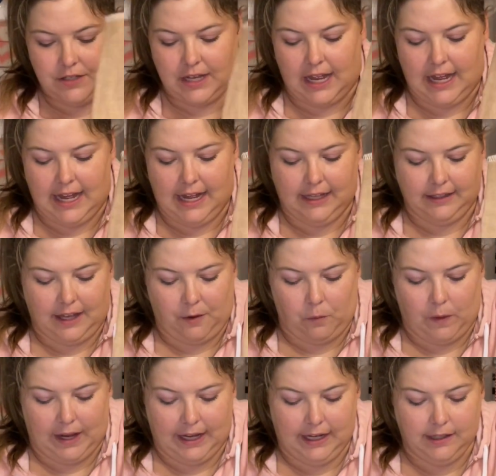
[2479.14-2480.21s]
uh, a lot of
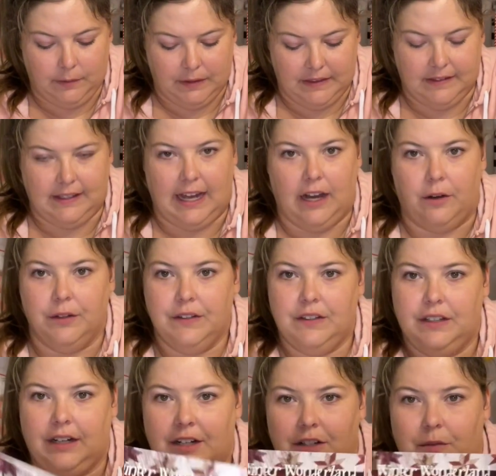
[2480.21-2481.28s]
white with this house and
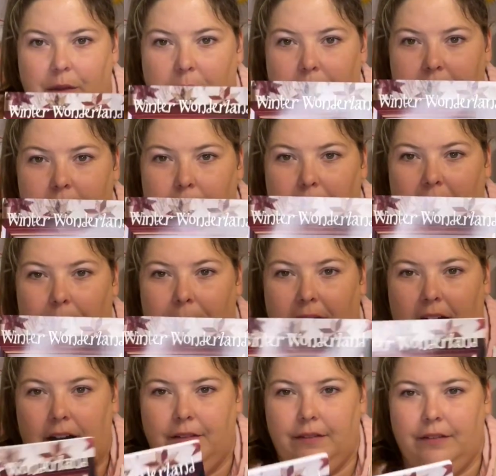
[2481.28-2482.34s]
I just really wanted to pop
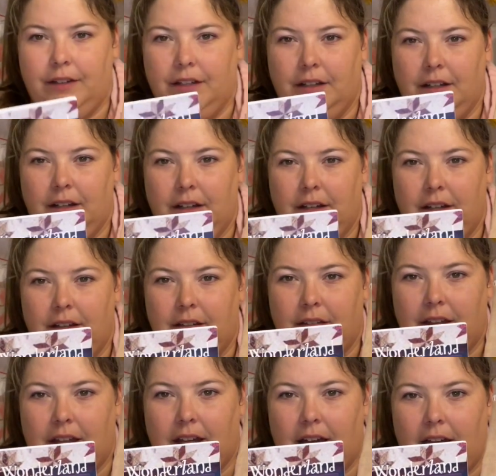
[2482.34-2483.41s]
off
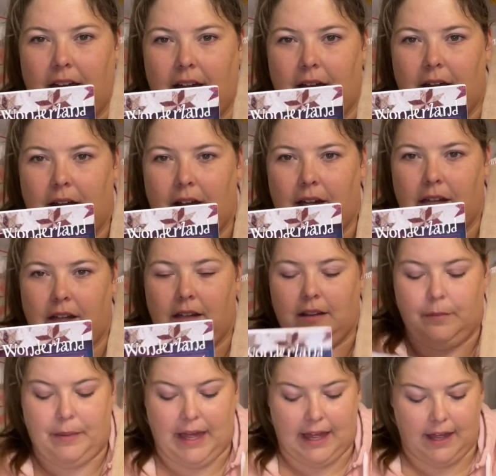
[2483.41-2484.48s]
the, uh,
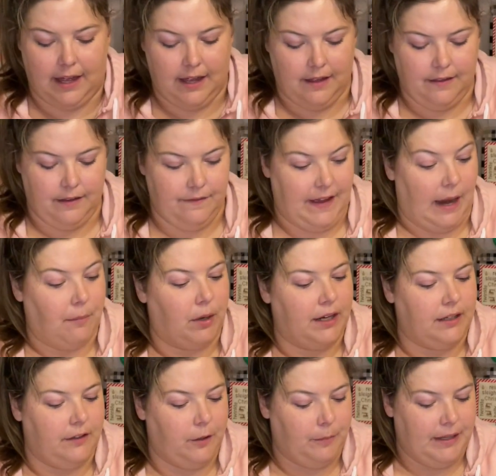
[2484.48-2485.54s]
the, uh, the fabric a
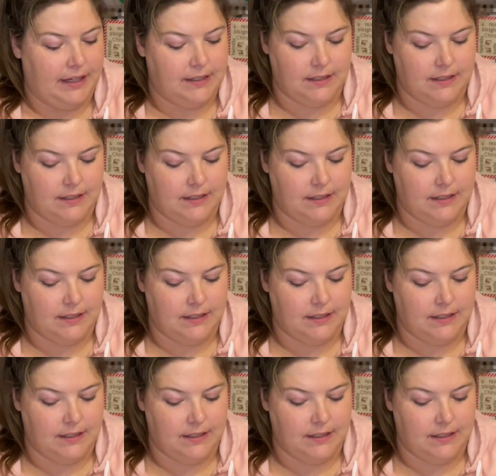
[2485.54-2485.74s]
little bit.